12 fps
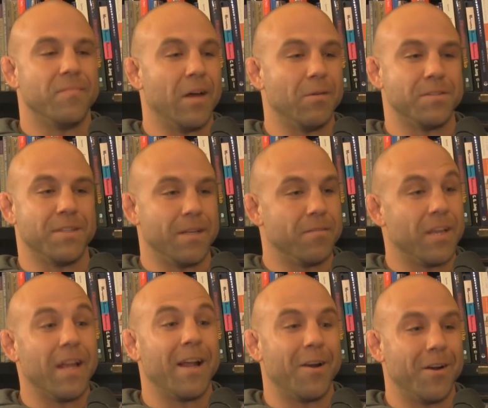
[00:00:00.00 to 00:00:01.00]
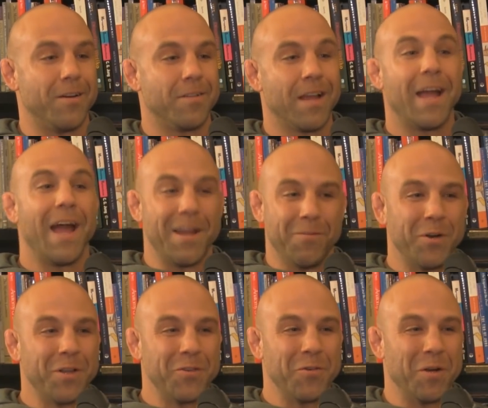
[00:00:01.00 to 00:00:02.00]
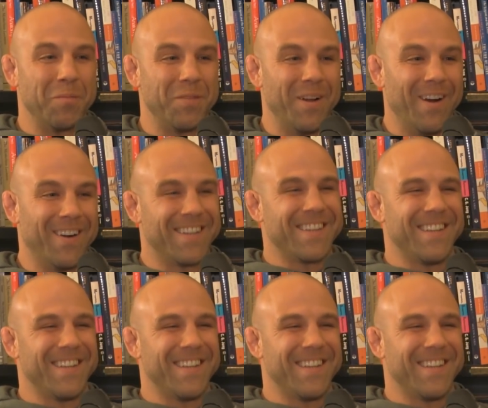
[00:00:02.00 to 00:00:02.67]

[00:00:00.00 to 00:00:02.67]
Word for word: That was it. Then I heard, hey, what are you doing up there?